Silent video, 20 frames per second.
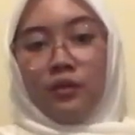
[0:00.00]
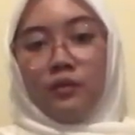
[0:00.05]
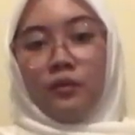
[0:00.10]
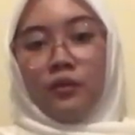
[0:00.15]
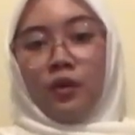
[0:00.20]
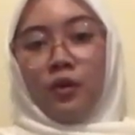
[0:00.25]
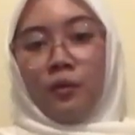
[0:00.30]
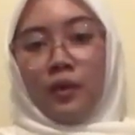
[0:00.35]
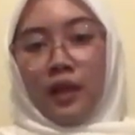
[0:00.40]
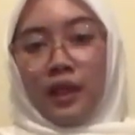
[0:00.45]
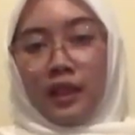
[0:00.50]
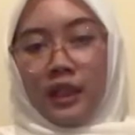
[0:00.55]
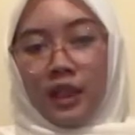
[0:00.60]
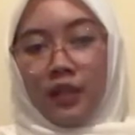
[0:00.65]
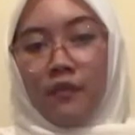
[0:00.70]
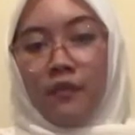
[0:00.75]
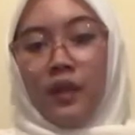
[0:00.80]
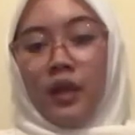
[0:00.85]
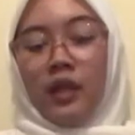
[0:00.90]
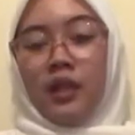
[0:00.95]
cooperative
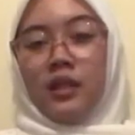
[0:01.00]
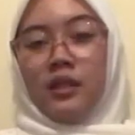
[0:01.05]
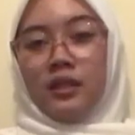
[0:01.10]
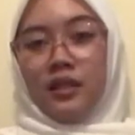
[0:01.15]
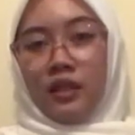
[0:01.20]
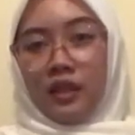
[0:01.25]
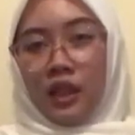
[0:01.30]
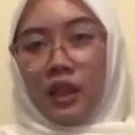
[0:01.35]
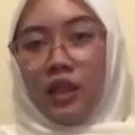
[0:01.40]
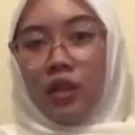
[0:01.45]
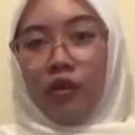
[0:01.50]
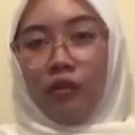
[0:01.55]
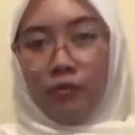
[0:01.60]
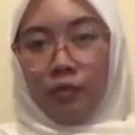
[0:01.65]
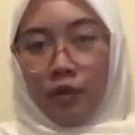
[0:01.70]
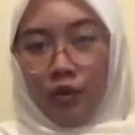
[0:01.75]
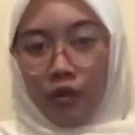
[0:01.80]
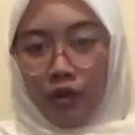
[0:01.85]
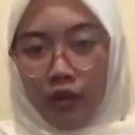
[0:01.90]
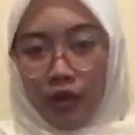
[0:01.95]
in the city of
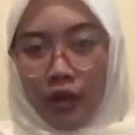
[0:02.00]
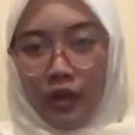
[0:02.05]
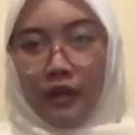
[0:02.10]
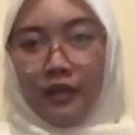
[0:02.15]
Bogor.